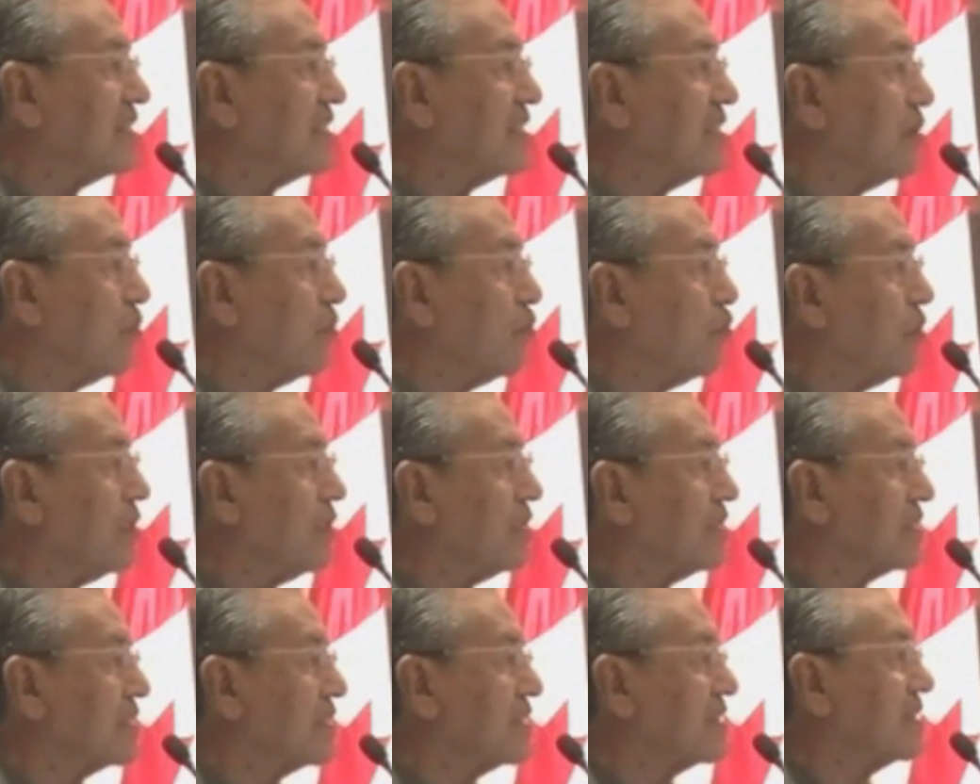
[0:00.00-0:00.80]
the
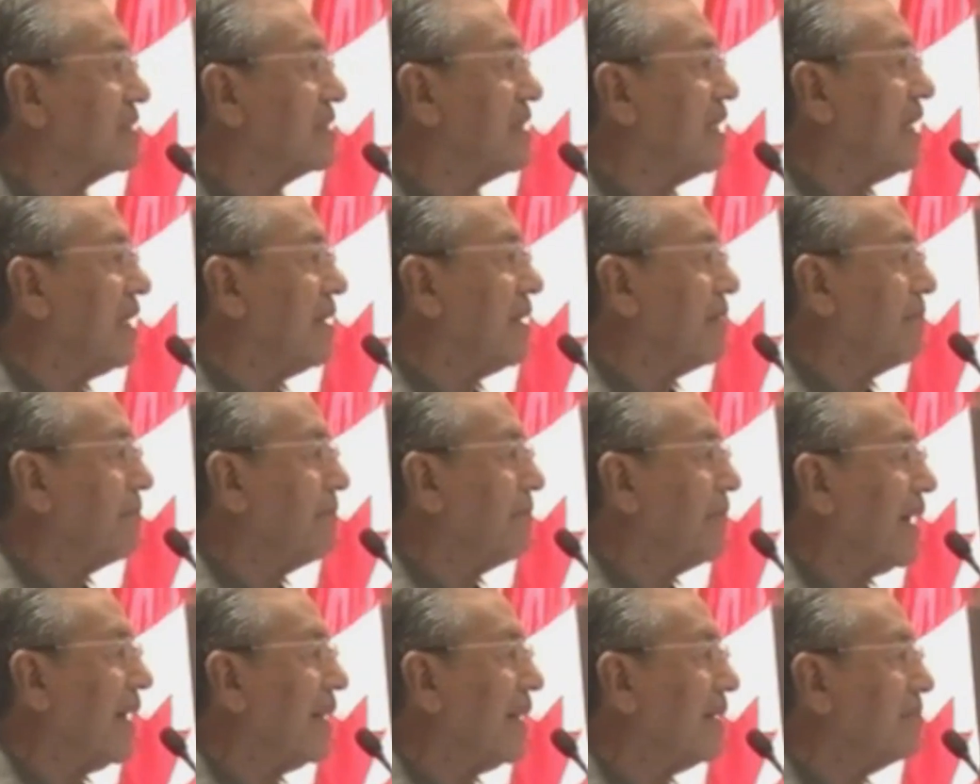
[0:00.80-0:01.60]
worst
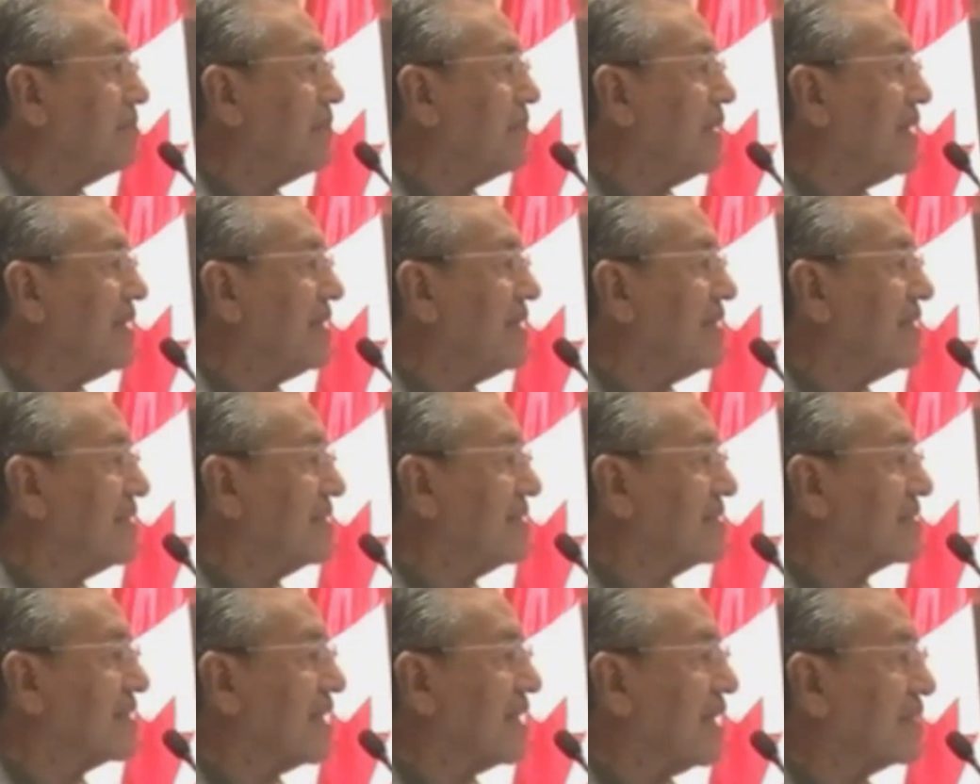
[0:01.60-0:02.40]
man-made
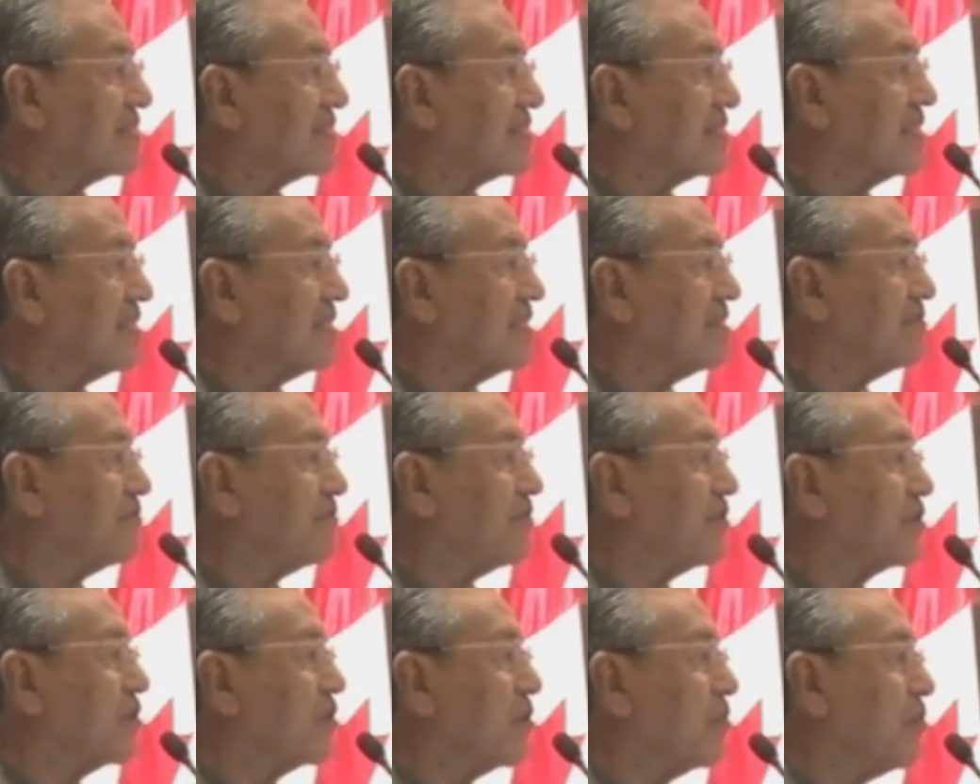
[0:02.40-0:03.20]
disaster
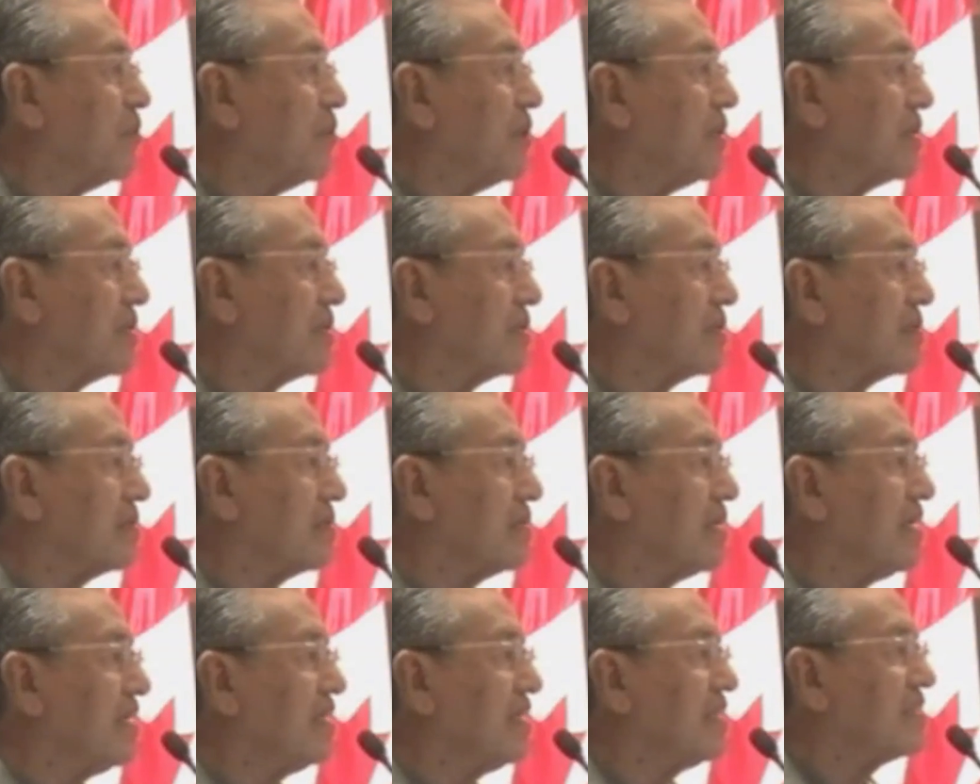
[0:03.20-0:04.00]
for the world
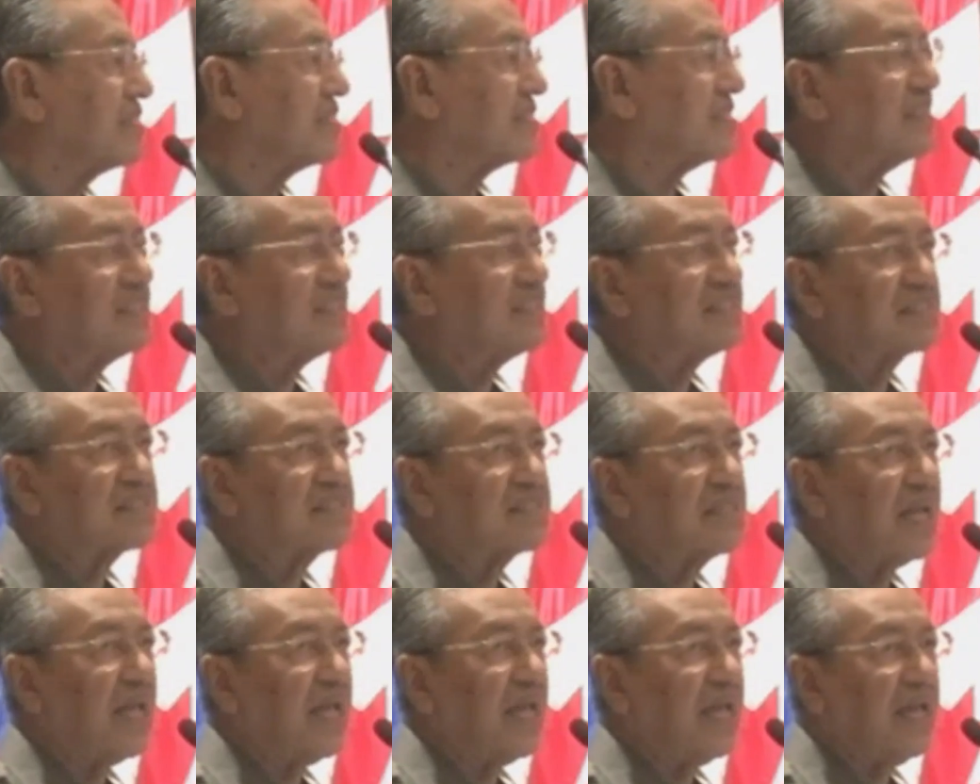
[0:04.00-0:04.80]
since
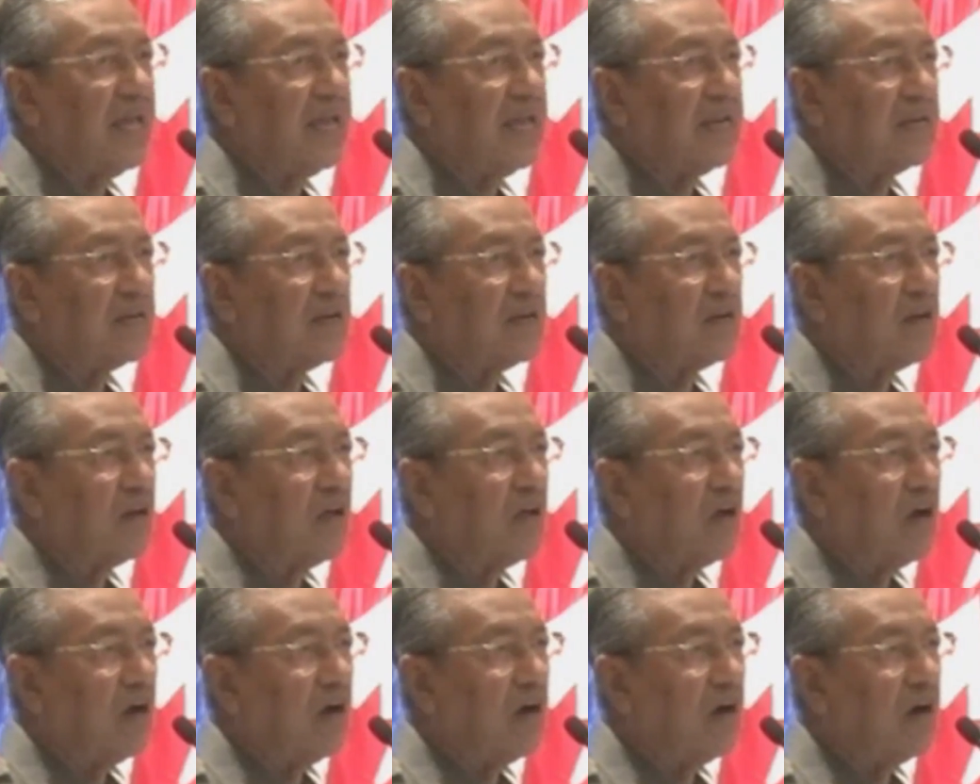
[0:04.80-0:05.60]
the end
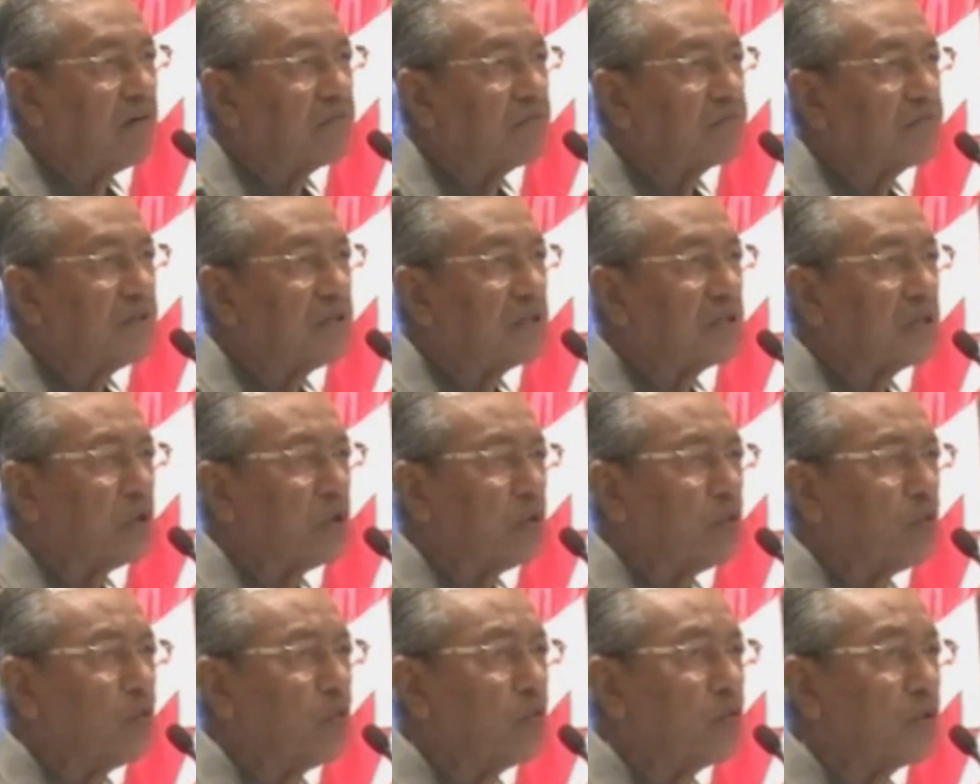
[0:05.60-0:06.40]
of the 2
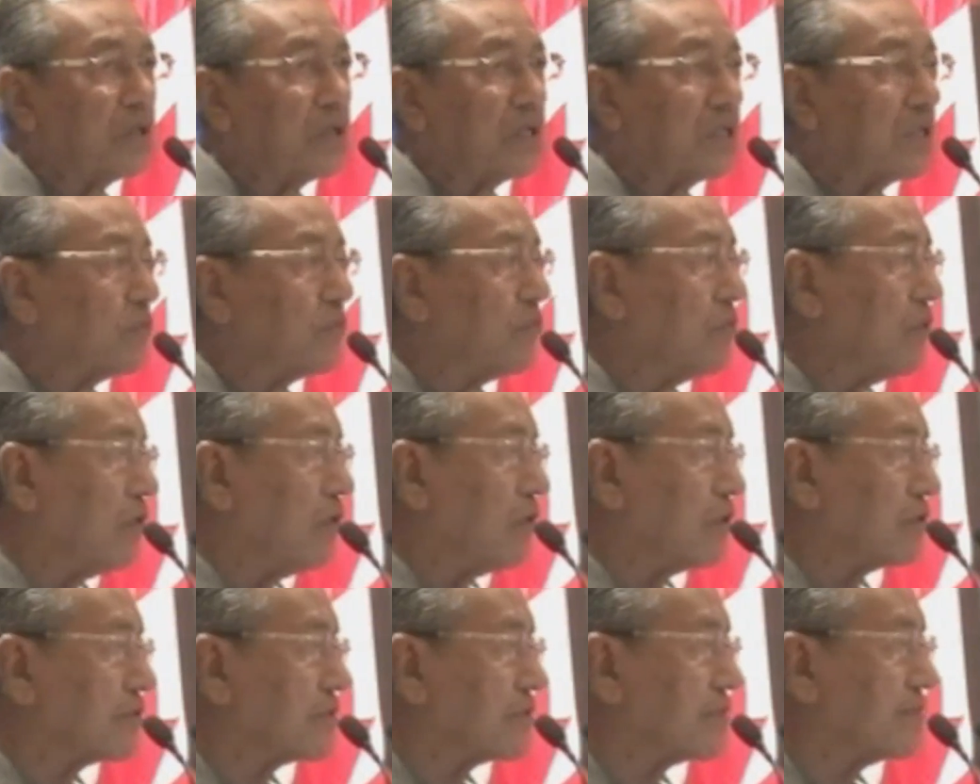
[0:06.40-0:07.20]
world
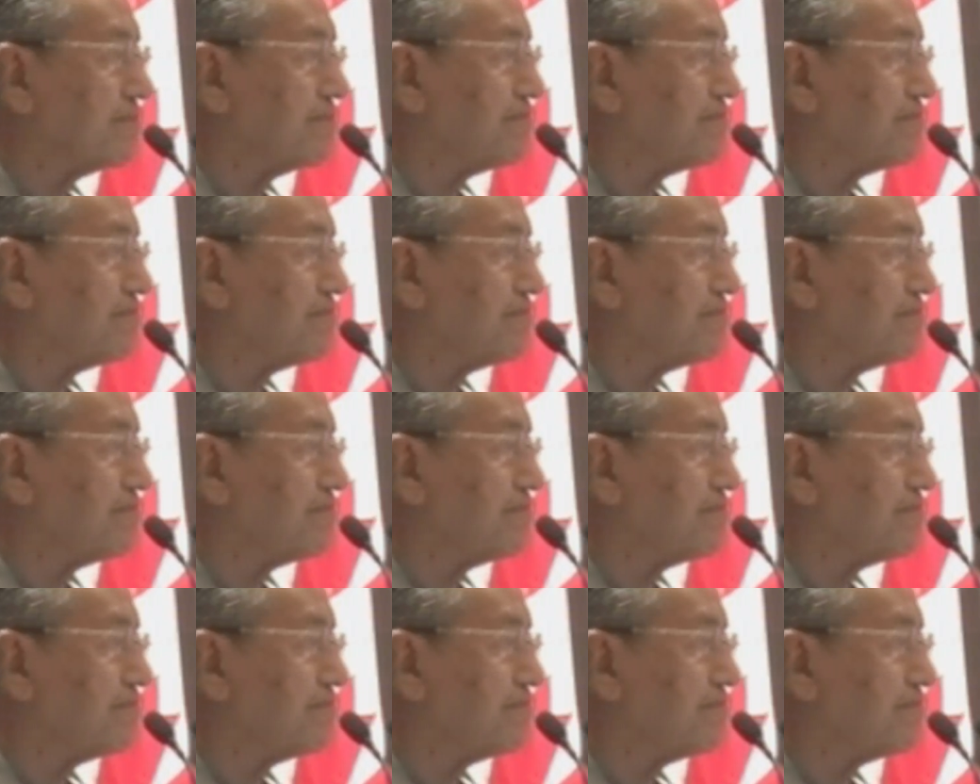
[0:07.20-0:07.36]
wars.